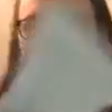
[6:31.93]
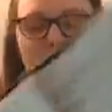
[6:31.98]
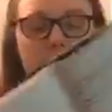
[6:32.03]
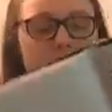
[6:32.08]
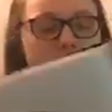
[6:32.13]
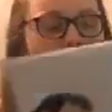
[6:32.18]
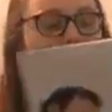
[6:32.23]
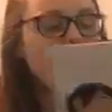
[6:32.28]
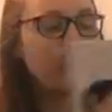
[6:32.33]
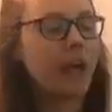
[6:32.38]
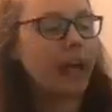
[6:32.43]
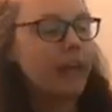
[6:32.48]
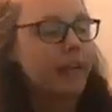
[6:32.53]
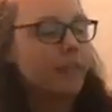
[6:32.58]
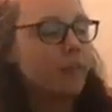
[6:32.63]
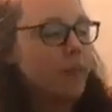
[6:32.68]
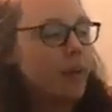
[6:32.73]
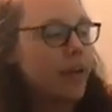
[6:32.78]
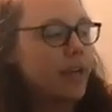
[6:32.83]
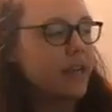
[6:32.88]
There are a lot
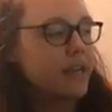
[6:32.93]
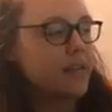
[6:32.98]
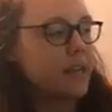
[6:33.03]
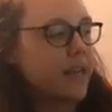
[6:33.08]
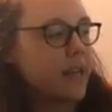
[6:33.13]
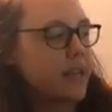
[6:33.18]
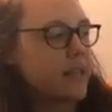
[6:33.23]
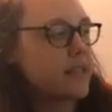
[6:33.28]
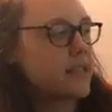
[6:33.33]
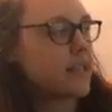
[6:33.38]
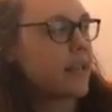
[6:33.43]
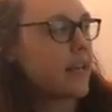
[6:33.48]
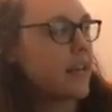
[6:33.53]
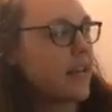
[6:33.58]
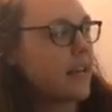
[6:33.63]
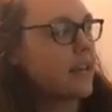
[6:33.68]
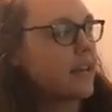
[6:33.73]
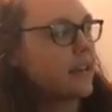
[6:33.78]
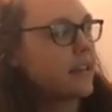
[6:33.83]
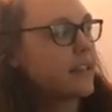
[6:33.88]
of ways, I
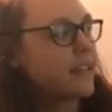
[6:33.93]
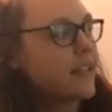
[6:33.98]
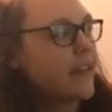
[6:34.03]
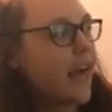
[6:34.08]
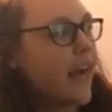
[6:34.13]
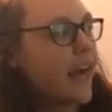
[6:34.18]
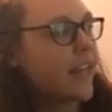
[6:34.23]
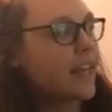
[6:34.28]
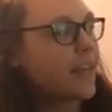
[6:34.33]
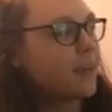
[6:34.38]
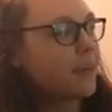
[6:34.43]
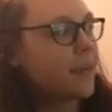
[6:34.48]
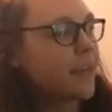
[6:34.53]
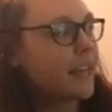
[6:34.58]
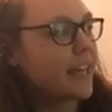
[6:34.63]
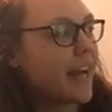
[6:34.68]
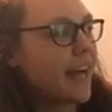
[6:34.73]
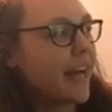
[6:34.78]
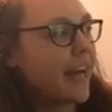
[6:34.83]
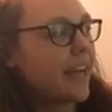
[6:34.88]
say, I can be
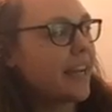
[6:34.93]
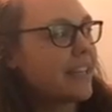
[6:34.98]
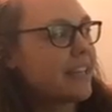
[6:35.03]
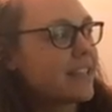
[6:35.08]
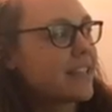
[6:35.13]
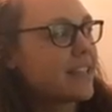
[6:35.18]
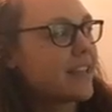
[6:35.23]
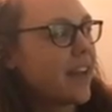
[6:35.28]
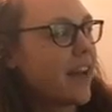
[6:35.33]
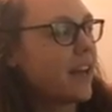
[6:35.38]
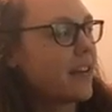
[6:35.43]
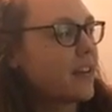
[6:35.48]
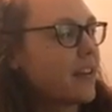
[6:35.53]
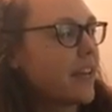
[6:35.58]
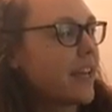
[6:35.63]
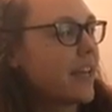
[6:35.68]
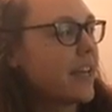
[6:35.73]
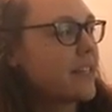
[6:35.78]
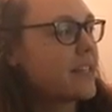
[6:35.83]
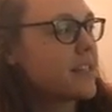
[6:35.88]
kind to the other
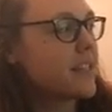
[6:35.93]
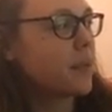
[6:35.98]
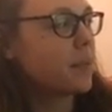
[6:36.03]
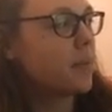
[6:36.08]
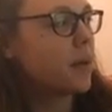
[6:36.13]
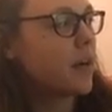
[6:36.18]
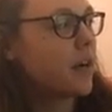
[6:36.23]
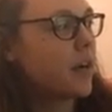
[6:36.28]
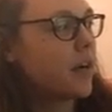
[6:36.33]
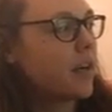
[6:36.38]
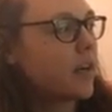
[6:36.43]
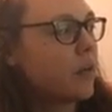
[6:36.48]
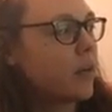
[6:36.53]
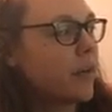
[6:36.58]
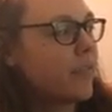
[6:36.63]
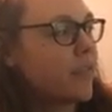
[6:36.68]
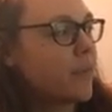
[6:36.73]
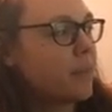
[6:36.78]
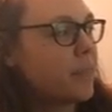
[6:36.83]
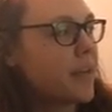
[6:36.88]
kids in the park, or
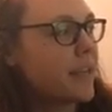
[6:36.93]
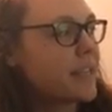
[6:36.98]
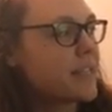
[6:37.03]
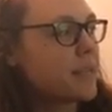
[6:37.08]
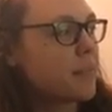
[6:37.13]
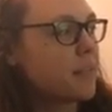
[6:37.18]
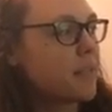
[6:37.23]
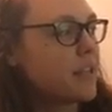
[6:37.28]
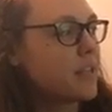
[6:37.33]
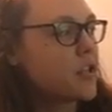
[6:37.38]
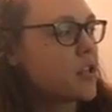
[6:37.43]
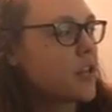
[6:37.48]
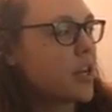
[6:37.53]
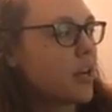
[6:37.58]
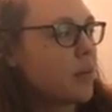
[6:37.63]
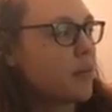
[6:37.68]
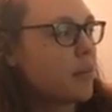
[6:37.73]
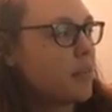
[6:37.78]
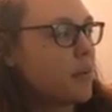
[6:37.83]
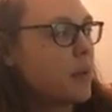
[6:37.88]
even bake something to
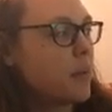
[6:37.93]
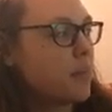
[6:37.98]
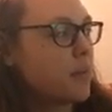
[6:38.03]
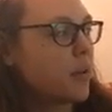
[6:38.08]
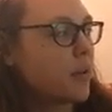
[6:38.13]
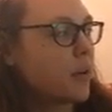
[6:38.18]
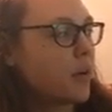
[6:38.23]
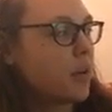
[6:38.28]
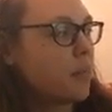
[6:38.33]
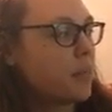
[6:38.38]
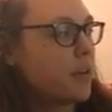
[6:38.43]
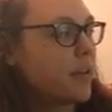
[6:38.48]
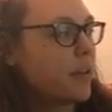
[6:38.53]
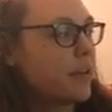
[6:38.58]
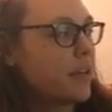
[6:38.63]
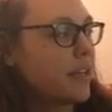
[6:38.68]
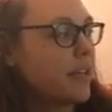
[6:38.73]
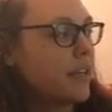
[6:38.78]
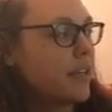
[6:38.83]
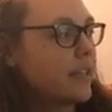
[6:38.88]
share with people in our
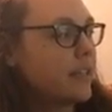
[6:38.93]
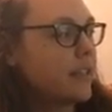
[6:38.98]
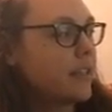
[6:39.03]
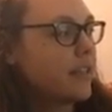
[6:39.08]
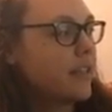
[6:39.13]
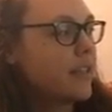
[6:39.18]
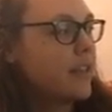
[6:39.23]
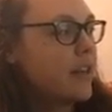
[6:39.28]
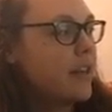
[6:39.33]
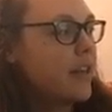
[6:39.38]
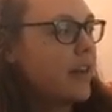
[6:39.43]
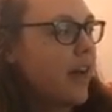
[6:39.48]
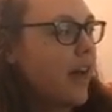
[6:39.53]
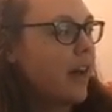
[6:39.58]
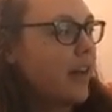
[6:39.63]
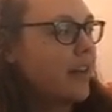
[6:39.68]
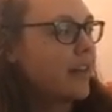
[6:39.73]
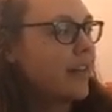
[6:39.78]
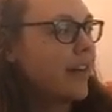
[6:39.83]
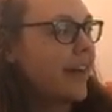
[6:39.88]
building.
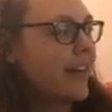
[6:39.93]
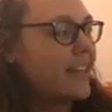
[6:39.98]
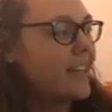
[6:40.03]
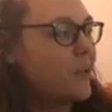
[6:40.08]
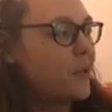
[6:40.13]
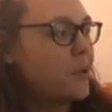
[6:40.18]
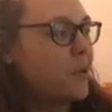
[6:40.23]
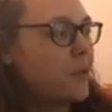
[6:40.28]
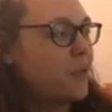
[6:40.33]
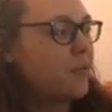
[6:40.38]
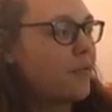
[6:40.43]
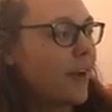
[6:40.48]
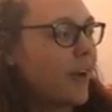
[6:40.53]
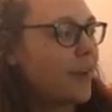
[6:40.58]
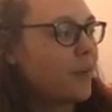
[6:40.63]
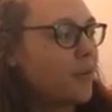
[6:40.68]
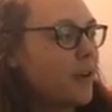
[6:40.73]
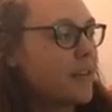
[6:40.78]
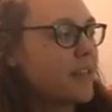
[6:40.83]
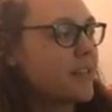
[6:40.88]
I knew you'd
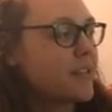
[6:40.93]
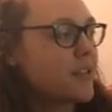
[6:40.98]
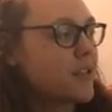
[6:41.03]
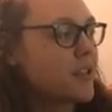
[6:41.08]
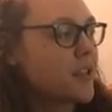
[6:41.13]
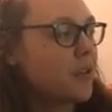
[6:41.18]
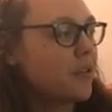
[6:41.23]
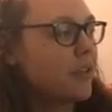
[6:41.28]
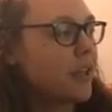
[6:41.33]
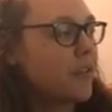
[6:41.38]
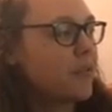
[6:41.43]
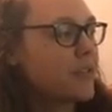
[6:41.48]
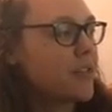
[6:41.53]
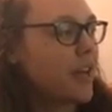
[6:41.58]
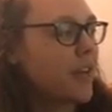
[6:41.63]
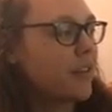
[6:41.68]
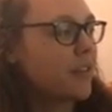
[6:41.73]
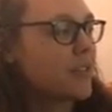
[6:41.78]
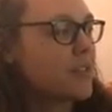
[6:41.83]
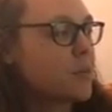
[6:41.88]
find ways to show love
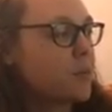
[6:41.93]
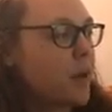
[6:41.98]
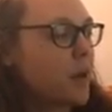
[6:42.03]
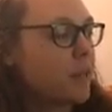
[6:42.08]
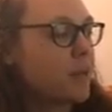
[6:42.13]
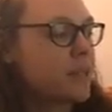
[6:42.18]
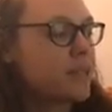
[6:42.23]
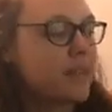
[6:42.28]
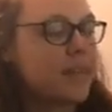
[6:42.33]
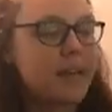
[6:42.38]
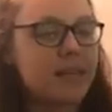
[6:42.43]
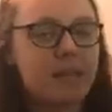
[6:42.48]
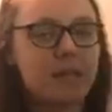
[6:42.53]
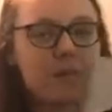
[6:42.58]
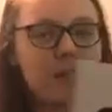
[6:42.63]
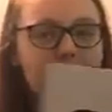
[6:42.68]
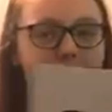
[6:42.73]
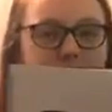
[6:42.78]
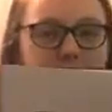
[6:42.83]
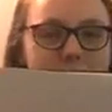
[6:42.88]
to others, Mama says
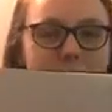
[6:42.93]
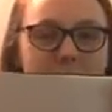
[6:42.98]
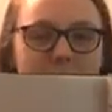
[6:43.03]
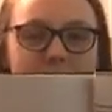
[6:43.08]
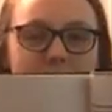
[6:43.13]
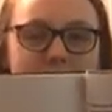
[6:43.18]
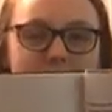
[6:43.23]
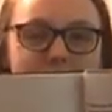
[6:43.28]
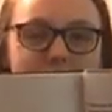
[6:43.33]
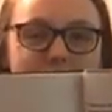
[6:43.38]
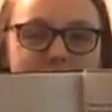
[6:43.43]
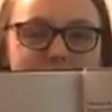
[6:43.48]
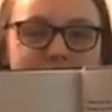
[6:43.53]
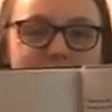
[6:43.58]
with a smile.